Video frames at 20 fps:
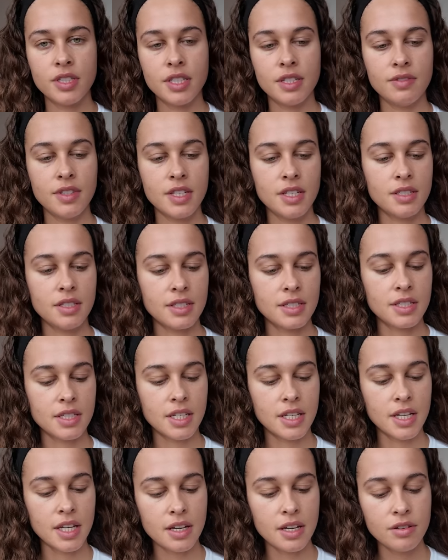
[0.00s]
received these as a
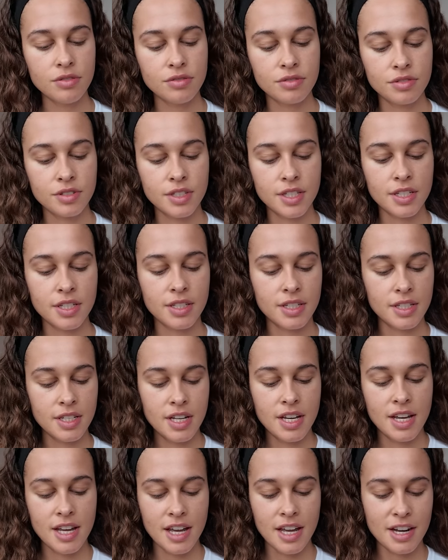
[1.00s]
gift
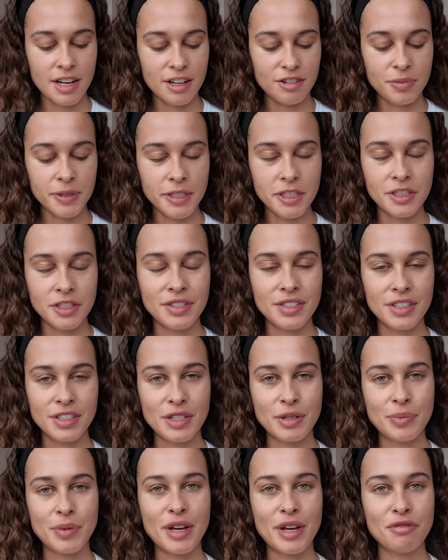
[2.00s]
and I've been using
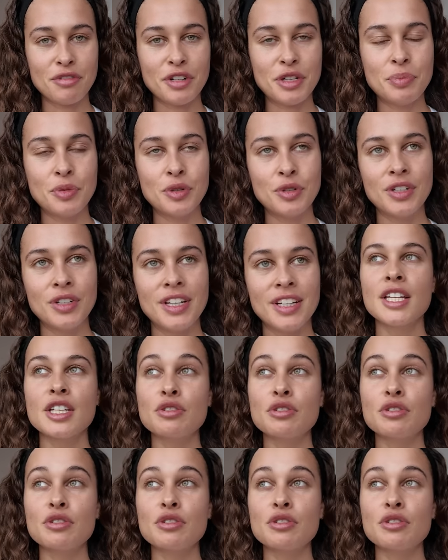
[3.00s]
them every morning.